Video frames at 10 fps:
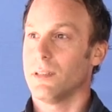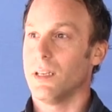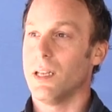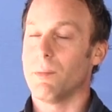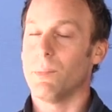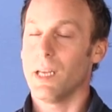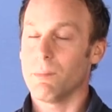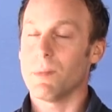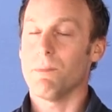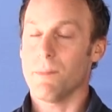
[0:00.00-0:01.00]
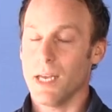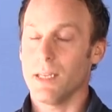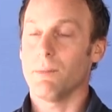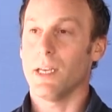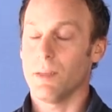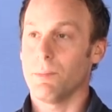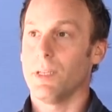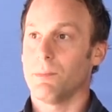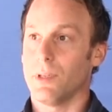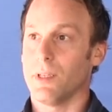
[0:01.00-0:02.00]
And I blamed many, many
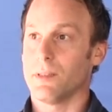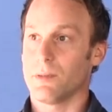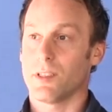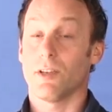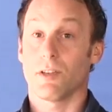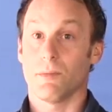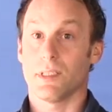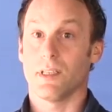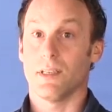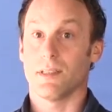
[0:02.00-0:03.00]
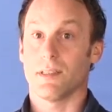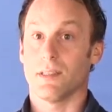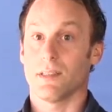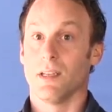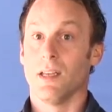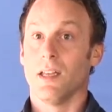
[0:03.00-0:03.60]
people and circumstances.